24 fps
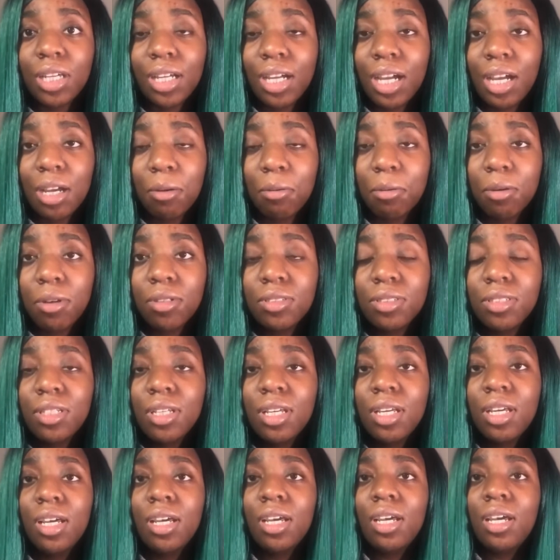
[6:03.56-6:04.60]
I was.
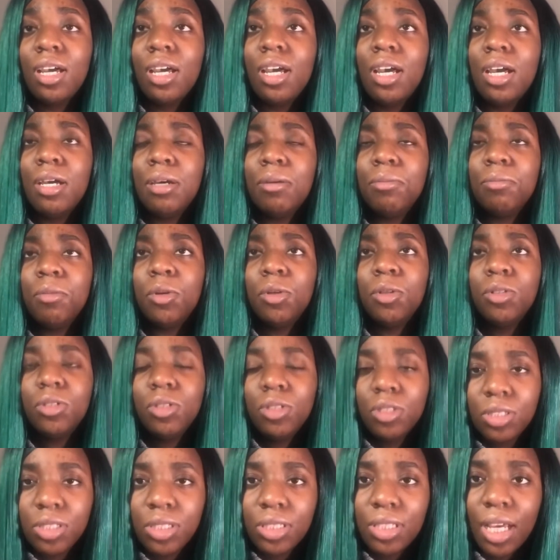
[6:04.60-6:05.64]

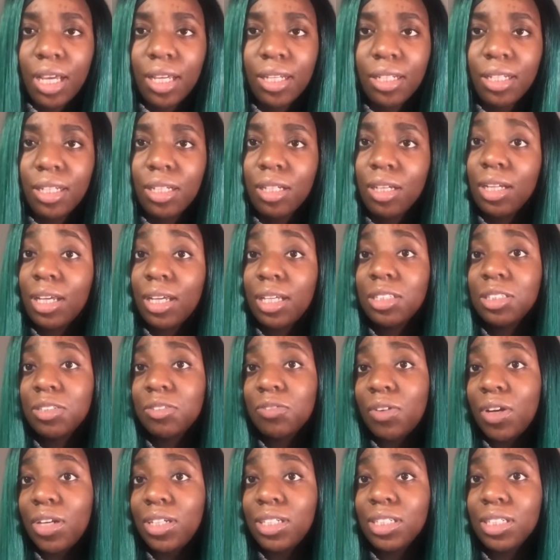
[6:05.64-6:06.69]
Understanding and actually
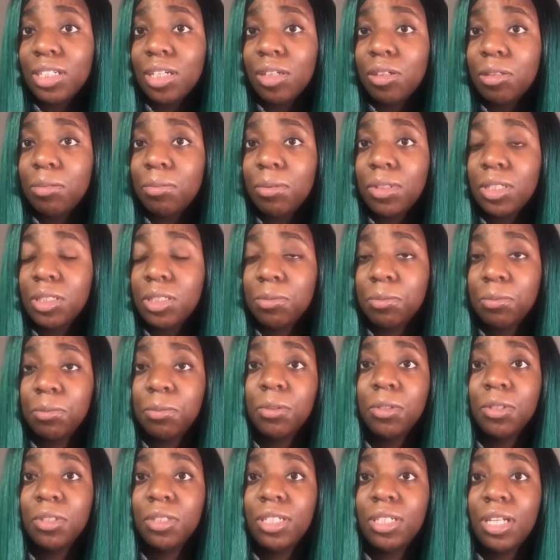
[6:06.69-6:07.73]
finding out about the
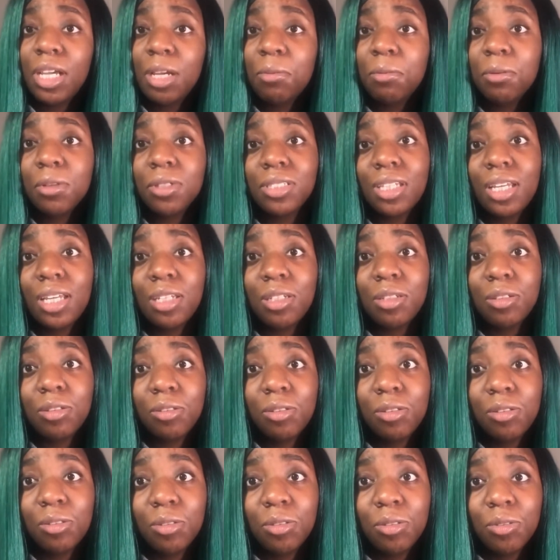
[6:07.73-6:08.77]
support networks that
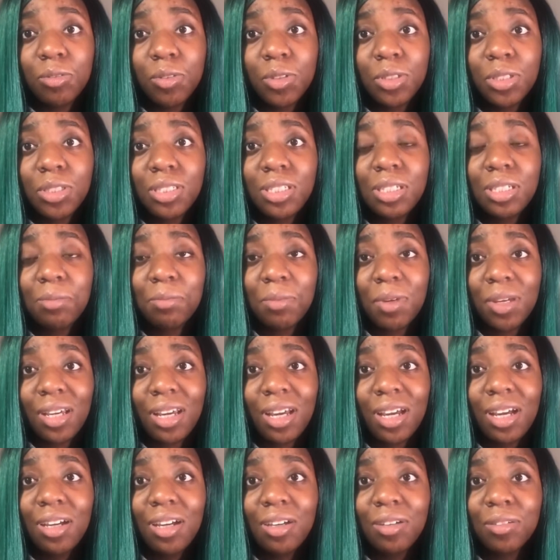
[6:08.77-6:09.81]
your university may
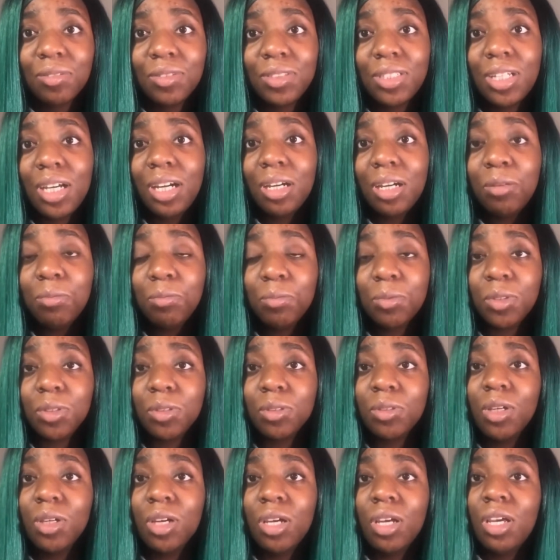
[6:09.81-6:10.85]
have to help you.
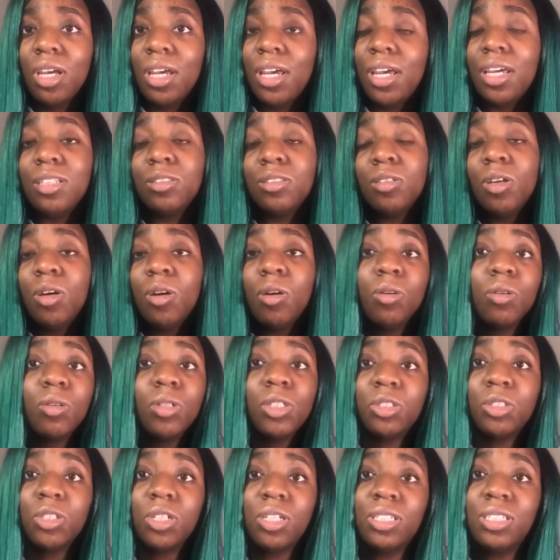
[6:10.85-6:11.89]
It's not only
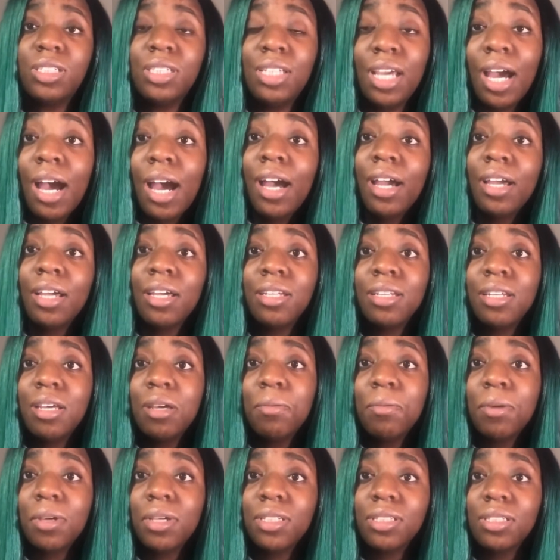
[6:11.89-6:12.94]
just the
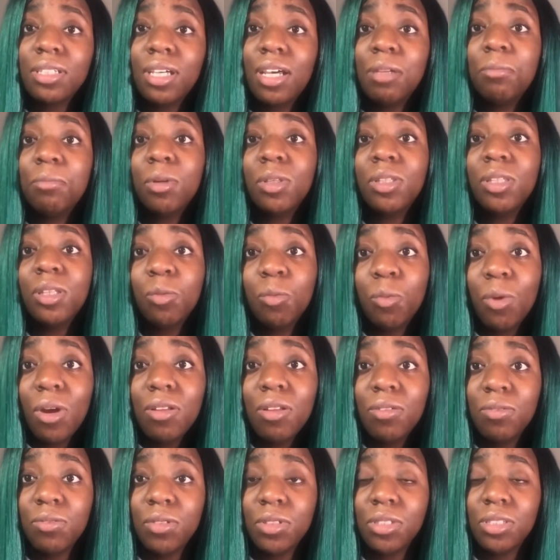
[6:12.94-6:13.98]
academic side, but the
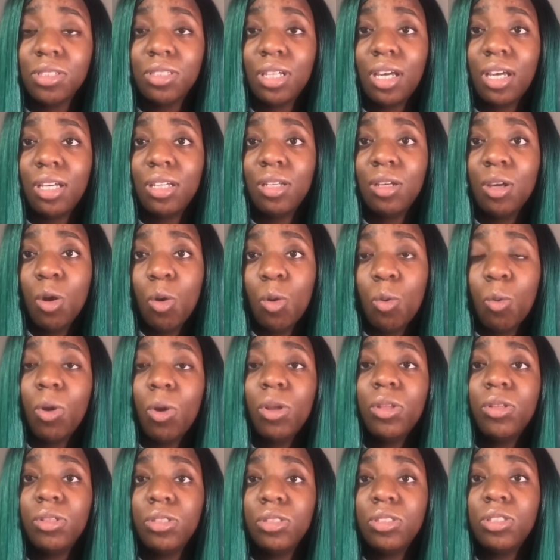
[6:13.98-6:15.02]
welfare side.
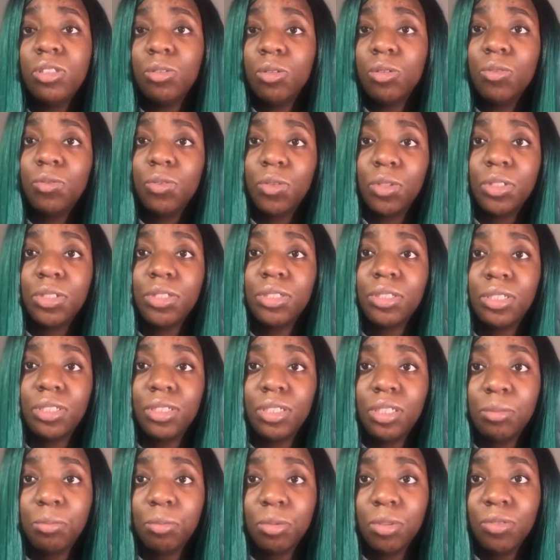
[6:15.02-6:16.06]
What does the
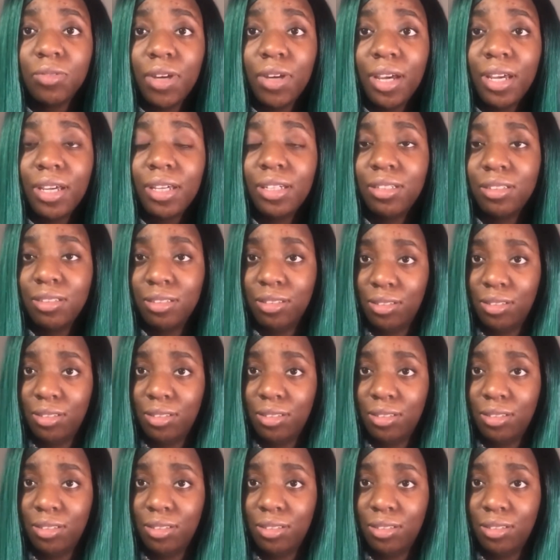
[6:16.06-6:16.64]
university provide?